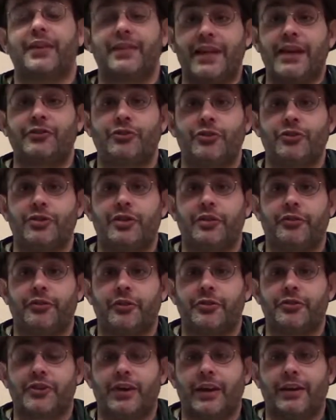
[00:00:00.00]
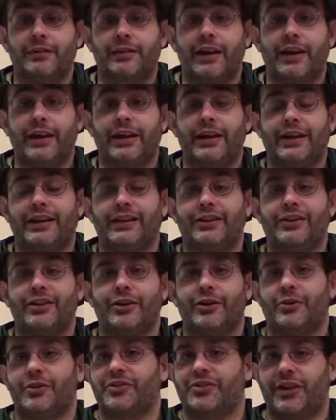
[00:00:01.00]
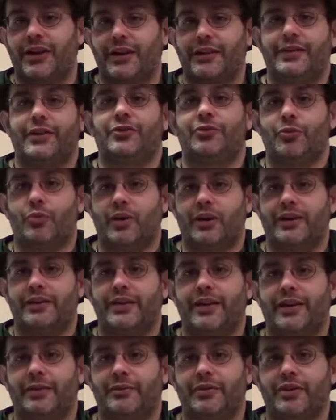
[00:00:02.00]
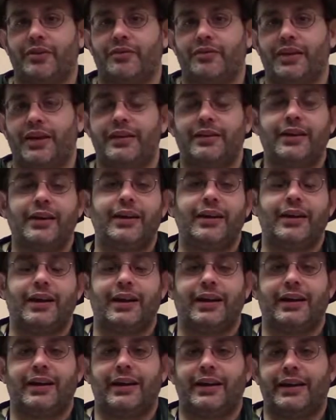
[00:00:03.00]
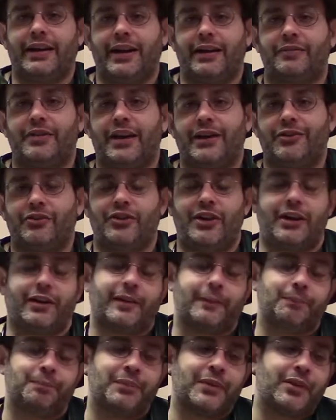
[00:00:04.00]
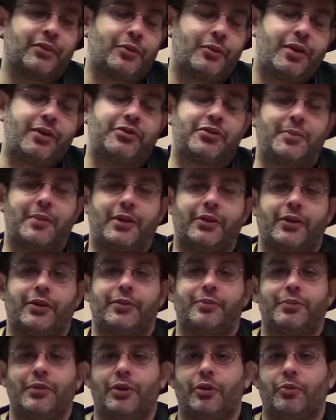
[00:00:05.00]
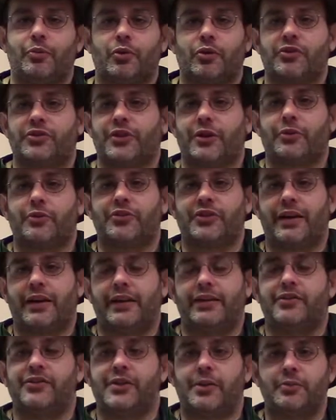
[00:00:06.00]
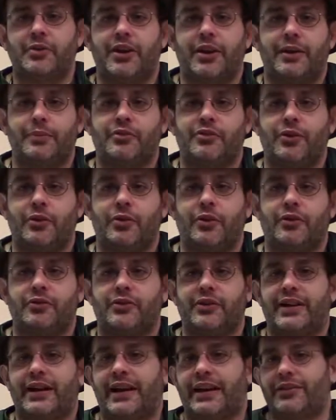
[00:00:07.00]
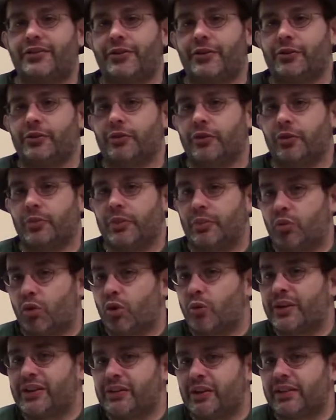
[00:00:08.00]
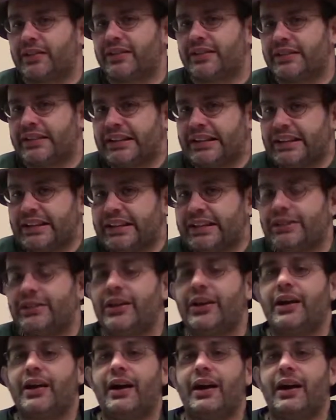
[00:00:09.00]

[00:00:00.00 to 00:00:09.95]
That's usually the first sign, and a sign that you want to take them to the vet and have that checked. There are some other, more subtle signs. Sometimes dogs or cats that are a little bit more reluctant to eat.